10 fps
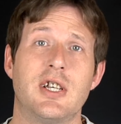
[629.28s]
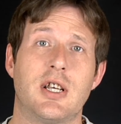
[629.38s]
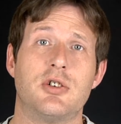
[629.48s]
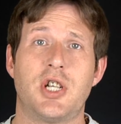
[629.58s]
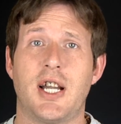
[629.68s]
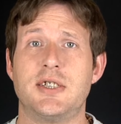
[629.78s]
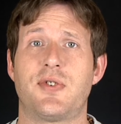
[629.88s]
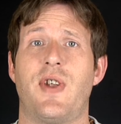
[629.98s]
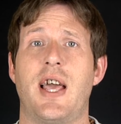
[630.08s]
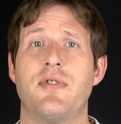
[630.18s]
of change
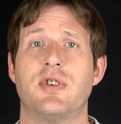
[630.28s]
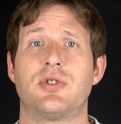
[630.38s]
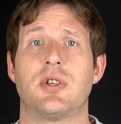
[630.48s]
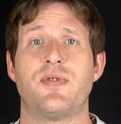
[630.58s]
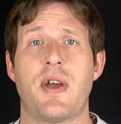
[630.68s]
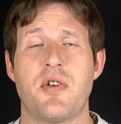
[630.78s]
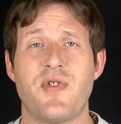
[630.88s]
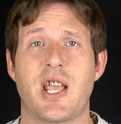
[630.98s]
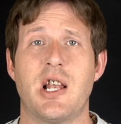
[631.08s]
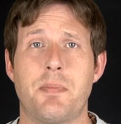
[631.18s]
flavours on a very
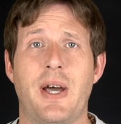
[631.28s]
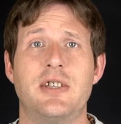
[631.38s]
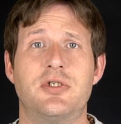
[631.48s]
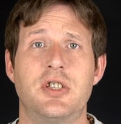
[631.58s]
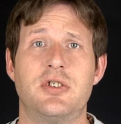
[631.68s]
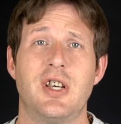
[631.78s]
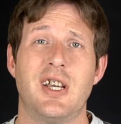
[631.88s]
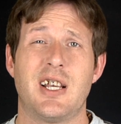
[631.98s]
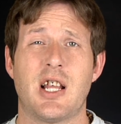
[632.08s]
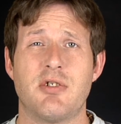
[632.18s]
regular basis.
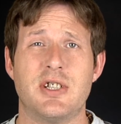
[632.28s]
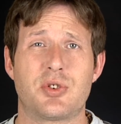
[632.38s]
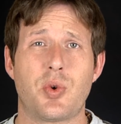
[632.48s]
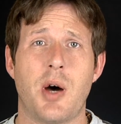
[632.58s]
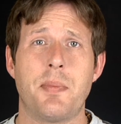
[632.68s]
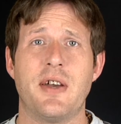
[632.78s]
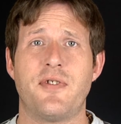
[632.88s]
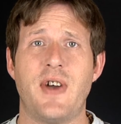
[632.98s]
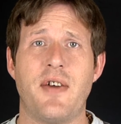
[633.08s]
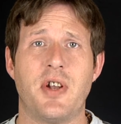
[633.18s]
There is quite a bit of
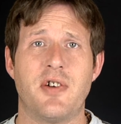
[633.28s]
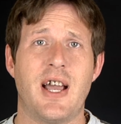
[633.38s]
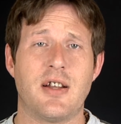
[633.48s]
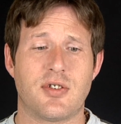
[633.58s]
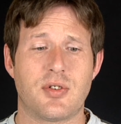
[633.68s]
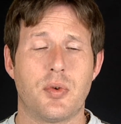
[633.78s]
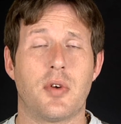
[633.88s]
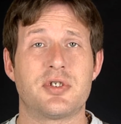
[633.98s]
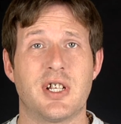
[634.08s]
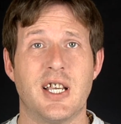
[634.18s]
faffing around to sort of
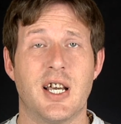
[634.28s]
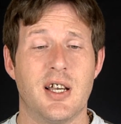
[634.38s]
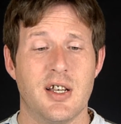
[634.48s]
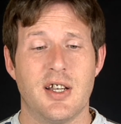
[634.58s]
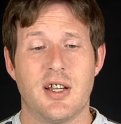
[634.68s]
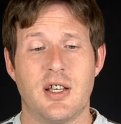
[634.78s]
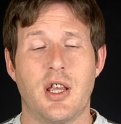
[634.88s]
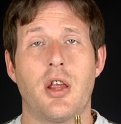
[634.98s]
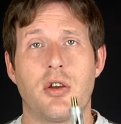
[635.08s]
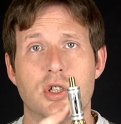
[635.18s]
obviously
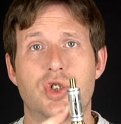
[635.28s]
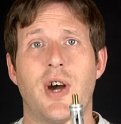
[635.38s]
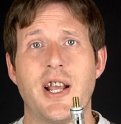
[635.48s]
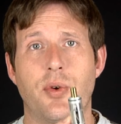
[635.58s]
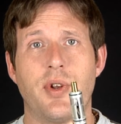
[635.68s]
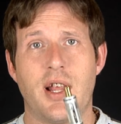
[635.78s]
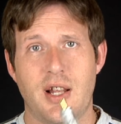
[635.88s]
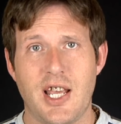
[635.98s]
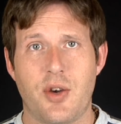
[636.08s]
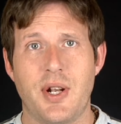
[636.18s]
you've got to drain all that
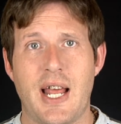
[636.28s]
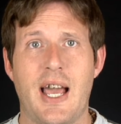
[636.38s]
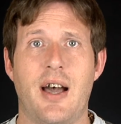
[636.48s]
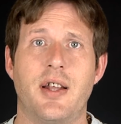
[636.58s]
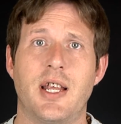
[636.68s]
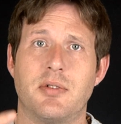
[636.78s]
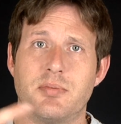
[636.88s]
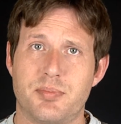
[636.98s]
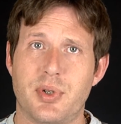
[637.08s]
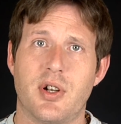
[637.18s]
liquid out and
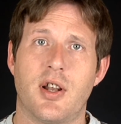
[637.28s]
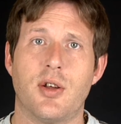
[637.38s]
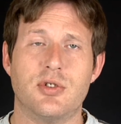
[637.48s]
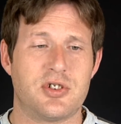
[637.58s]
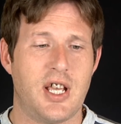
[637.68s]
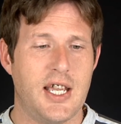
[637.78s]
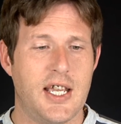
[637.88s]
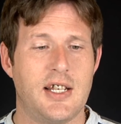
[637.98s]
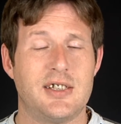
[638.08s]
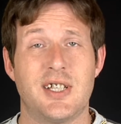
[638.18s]
then put a new set
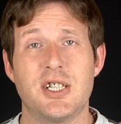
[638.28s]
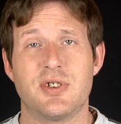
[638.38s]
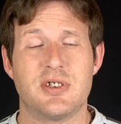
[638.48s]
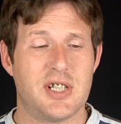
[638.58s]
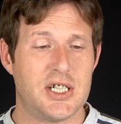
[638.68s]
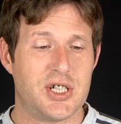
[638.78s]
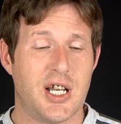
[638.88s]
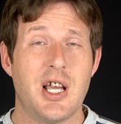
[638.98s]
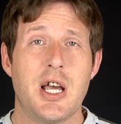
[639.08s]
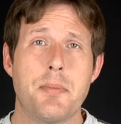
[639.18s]
in, etc,
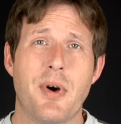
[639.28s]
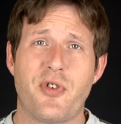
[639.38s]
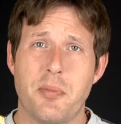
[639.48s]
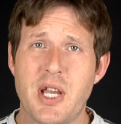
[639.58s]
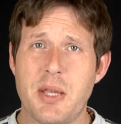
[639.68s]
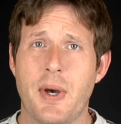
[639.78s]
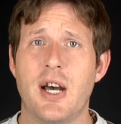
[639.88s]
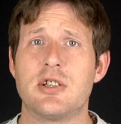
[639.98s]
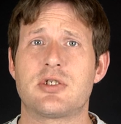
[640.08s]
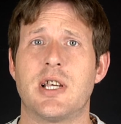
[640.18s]
etc. But for me
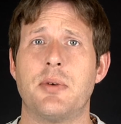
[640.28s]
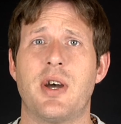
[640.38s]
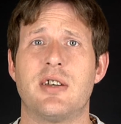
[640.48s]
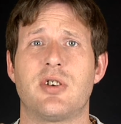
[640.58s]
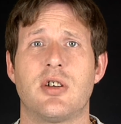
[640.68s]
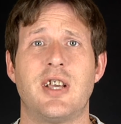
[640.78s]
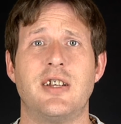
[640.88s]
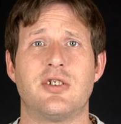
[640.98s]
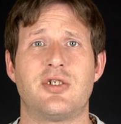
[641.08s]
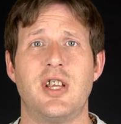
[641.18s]
personally, whereas I tend
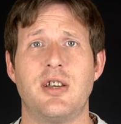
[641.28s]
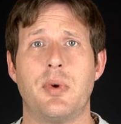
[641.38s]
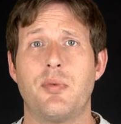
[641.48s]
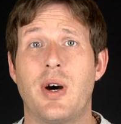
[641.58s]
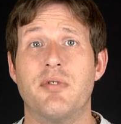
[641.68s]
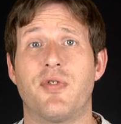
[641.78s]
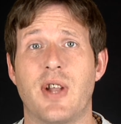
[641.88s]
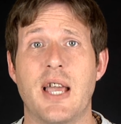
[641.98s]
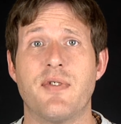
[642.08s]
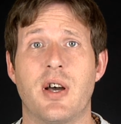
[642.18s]
to stick with one
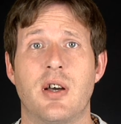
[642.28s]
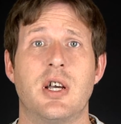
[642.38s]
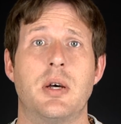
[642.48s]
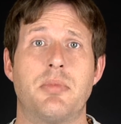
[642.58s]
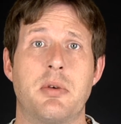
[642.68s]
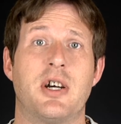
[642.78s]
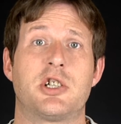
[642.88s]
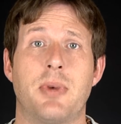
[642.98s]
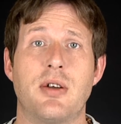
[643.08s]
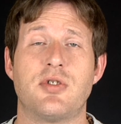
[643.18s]
flavour pretty
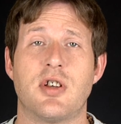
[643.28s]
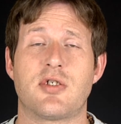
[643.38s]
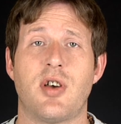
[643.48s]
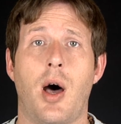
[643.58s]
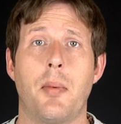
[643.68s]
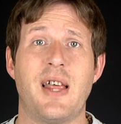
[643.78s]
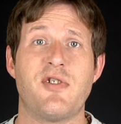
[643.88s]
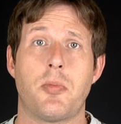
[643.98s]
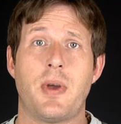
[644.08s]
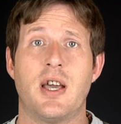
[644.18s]
much most of the time, it'll
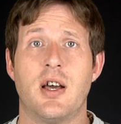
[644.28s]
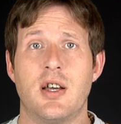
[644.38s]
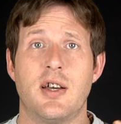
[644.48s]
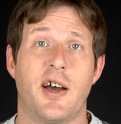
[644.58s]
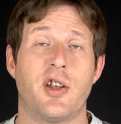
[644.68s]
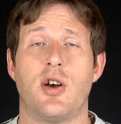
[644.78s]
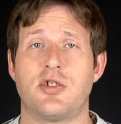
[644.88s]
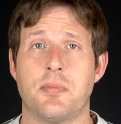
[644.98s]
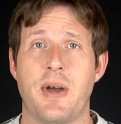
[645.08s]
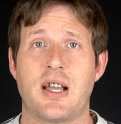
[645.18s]
either be a nice
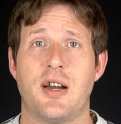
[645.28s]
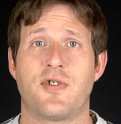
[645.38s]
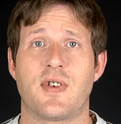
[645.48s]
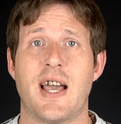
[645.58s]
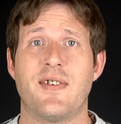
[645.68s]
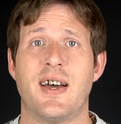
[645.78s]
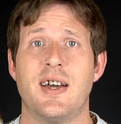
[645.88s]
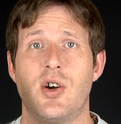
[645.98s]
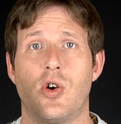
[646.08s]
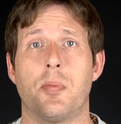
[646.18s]
tobacco flavour
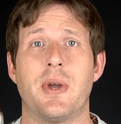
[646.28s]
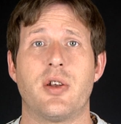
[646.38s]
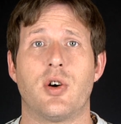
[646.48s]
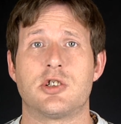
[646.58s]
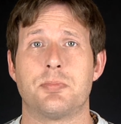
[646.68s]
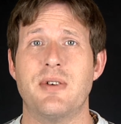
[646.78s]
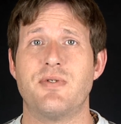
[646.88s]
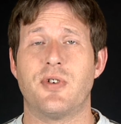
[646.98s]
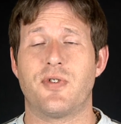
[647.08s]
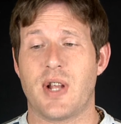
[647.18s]
or it'll be a nice
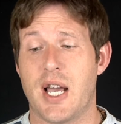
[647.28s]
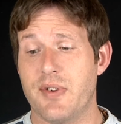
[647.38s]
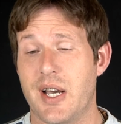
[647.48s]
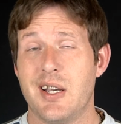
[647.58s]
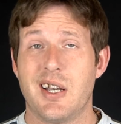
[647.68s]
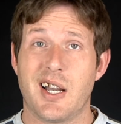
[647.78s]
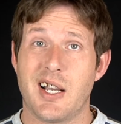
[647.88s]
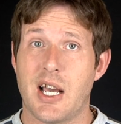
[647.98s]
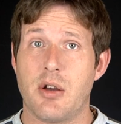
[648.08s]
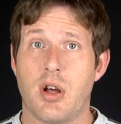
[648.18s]
menthol flavour,
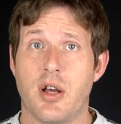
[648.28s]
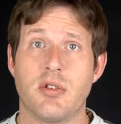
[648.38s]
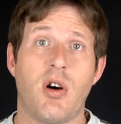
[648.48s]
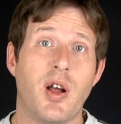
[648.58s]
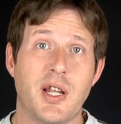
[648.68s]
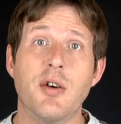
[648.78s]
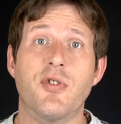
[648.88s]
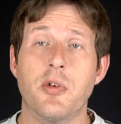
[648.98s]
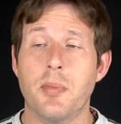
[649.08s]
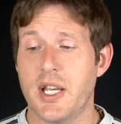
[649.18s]
like ideal
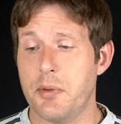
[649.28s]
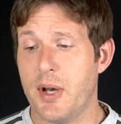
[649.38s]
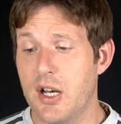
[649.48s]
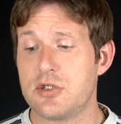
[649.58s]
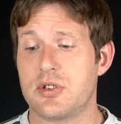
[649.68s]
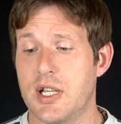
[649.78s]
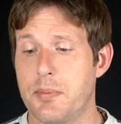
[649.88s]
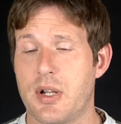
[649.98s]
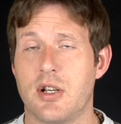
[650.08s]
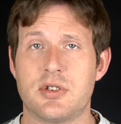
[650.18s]
for me personally.
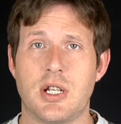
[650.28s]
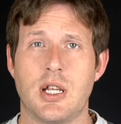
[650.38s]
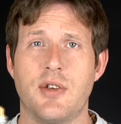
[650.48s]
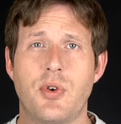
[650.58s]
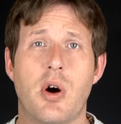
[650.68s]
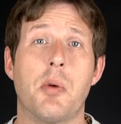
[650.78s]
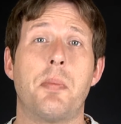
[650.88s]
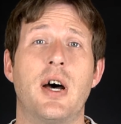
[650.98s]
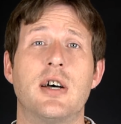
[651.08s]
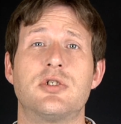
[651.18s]
But like I said, if you are a
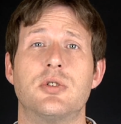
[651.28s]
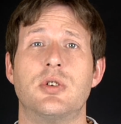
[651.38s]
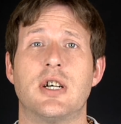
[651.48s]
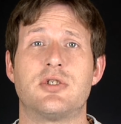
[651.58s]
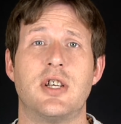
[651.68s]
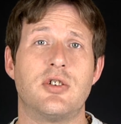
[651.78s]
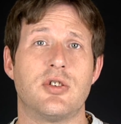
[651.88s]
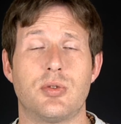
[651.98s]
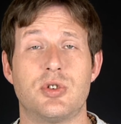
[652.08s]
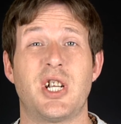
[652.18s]
person who does tend to
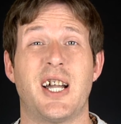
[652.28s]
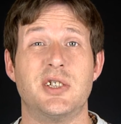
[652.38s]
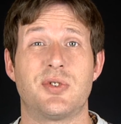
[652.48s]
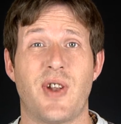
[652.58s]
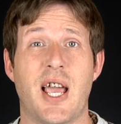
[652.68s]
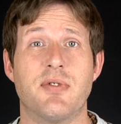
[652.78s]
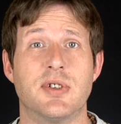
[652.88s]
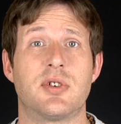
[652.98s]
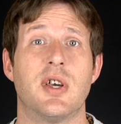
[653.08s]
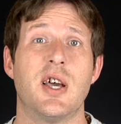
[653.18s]
sort of change
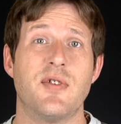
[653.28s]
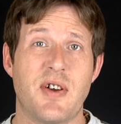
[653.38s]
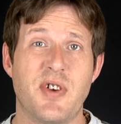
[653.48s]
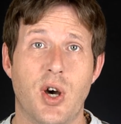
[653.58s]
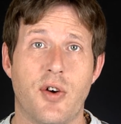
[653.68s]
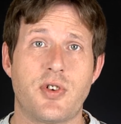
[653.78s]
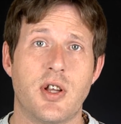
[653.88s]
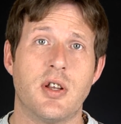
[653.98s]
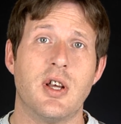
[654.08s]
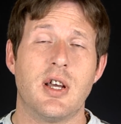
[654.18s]
flavours very
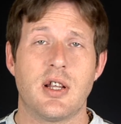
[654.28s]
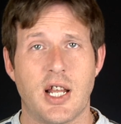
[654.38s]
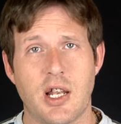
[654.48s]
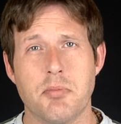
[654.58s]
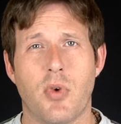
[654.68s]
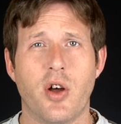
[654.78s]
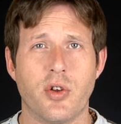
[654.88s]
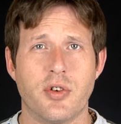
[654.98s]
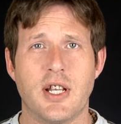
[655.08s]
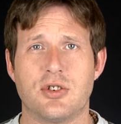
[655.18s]
often, then it might
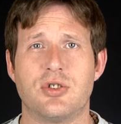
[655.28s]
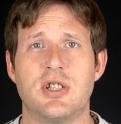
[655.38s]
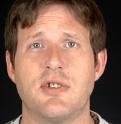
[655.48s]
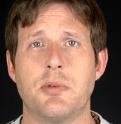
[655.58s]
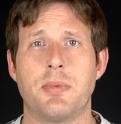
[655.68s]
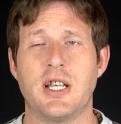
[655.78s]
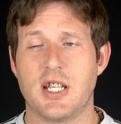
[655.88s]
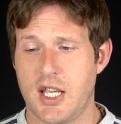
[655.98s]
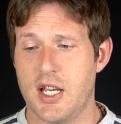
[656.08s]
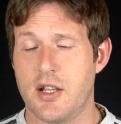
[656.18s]
not necessarily be
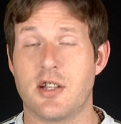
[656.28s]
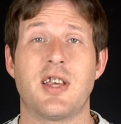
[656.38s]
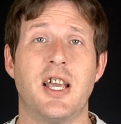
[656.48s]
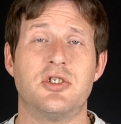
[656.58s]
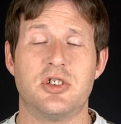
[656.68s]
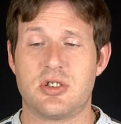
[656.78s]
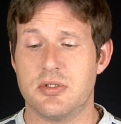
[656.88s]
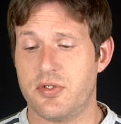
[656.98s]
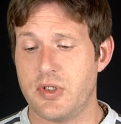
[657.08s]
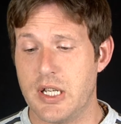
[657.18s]
the tank
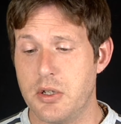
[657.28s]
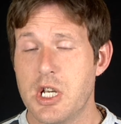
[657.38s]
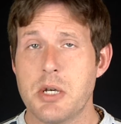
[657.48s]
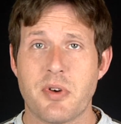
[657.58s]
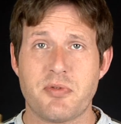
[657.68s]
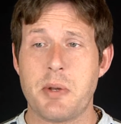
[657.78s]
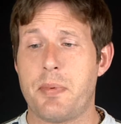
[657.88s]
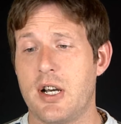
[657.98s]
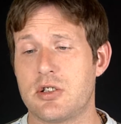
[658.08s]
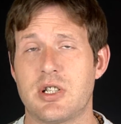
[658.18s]
system for you. But for me
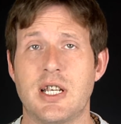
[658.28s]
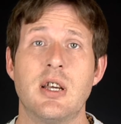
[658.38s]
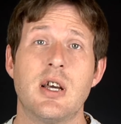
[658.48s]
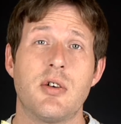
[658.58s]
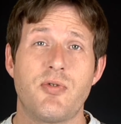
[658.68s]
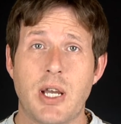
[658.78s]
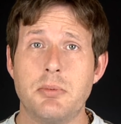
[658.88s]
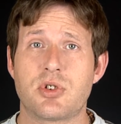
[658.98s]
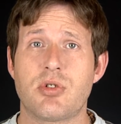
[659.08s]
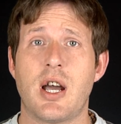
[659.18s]
personally,
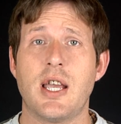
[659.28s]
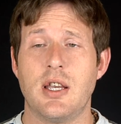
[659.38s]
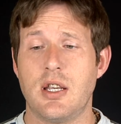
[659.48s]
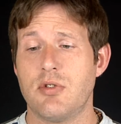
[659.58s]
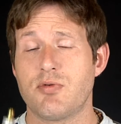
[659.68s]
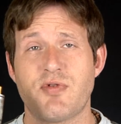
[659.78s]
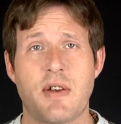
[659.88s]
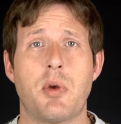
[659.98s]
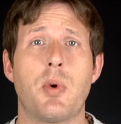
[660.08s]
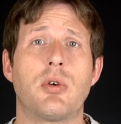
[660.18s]
vape's great,
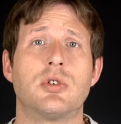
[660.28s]
very well